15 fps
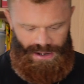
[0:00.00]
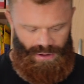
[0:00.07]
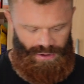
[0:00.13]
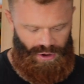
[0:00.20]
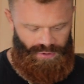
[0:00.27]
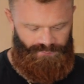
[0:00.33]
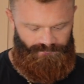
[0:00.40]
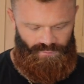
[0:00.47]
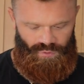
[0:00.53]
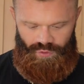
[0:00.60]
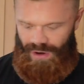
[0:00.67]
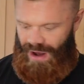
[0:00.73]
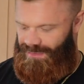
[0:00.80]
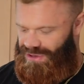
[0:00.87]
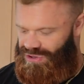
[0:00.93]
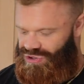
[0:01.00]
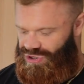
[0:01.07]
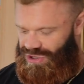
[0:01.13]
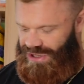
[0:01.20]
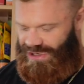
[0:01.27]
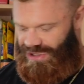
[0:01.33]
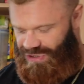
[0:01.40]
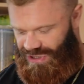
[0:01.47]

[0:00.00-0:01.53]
I'll go through the grammage in a